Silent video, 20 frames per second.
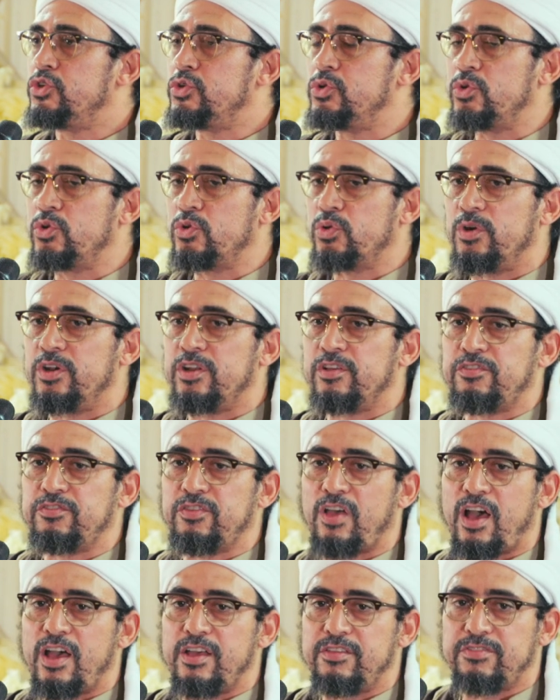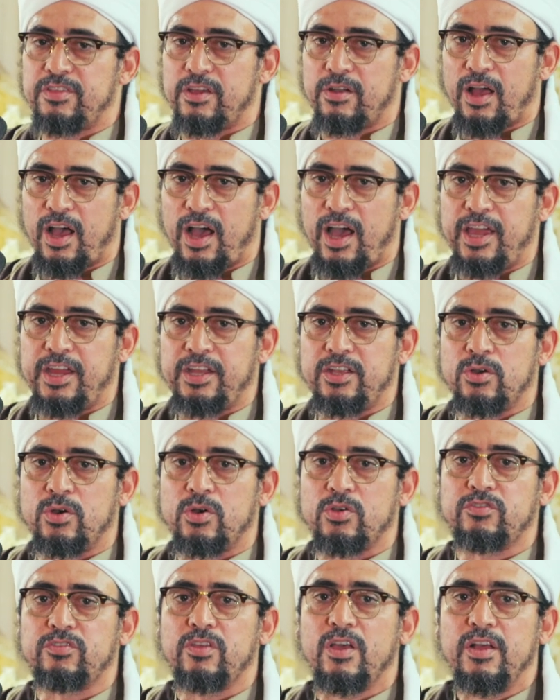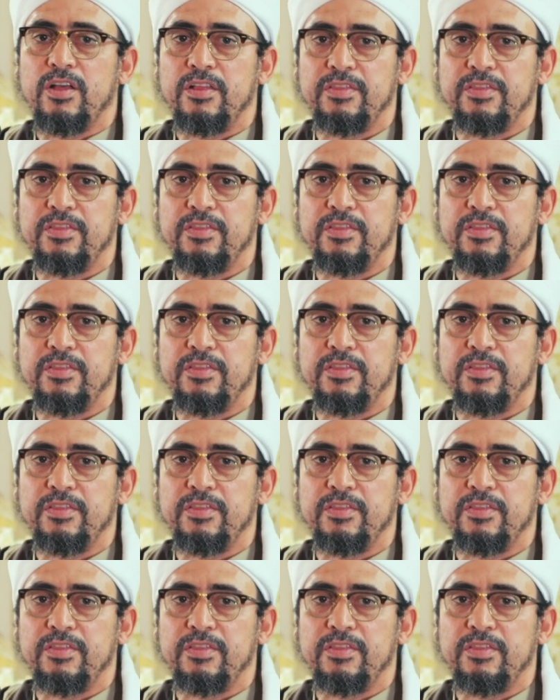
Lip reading: to criticize their idols,